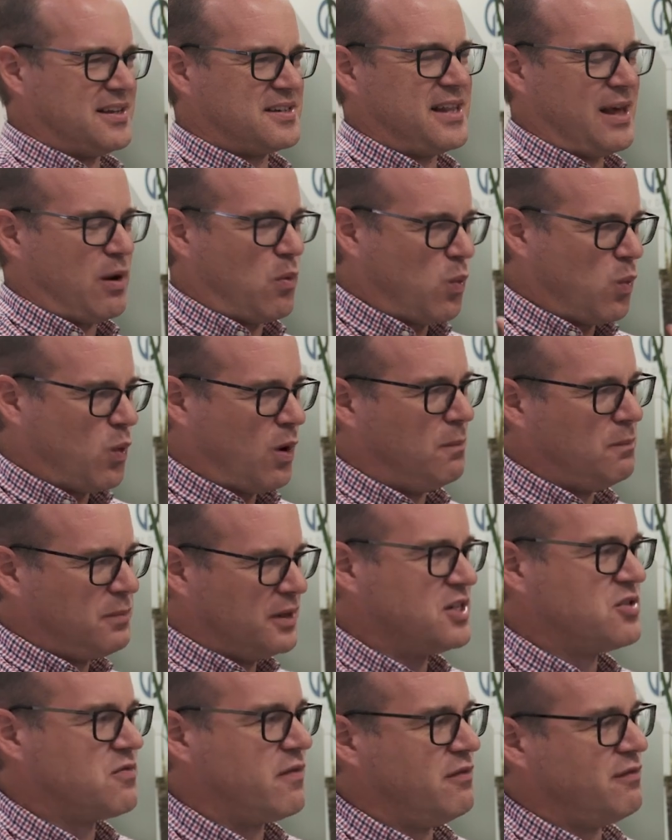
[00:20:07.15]
to that one
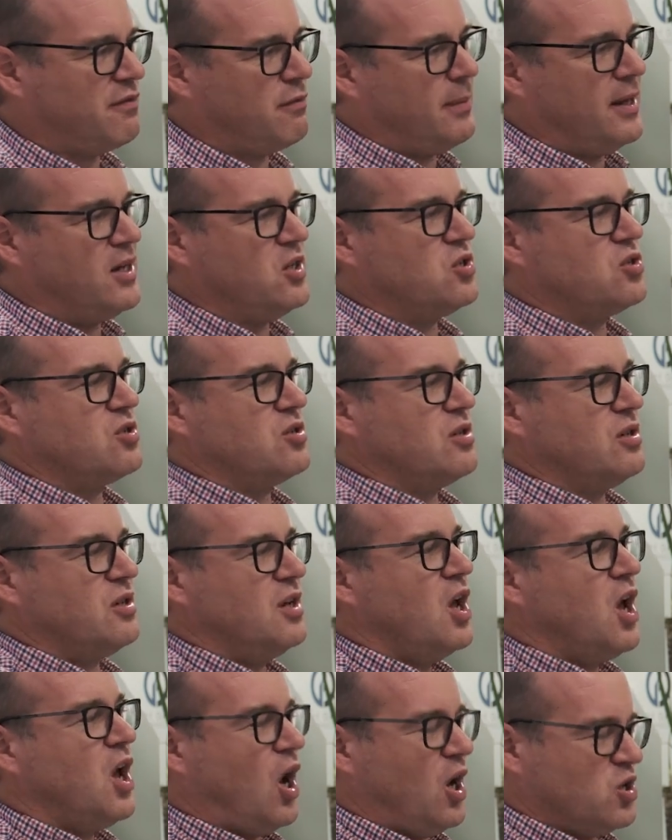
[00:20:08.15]
piece of
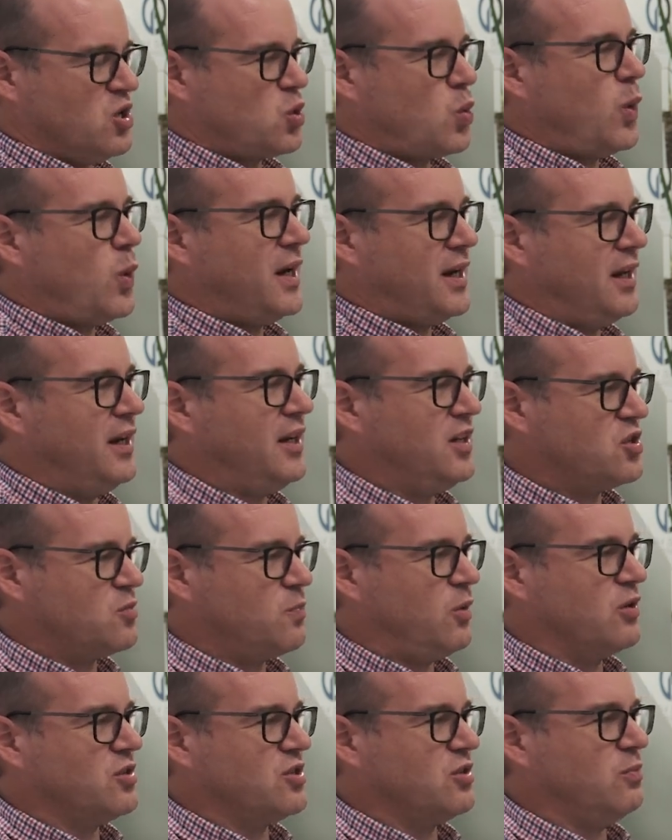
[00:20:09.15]
information as quickly as
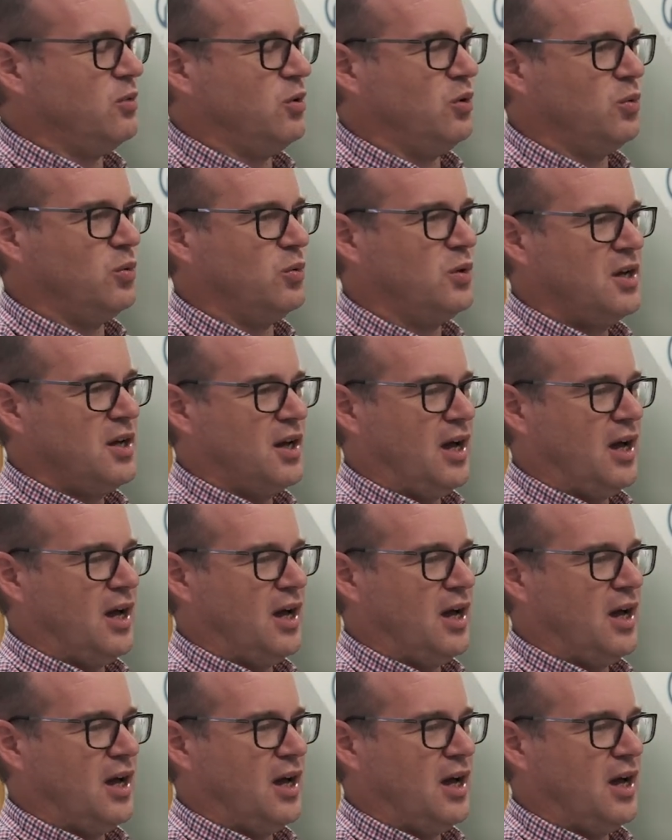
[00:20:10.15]
possible?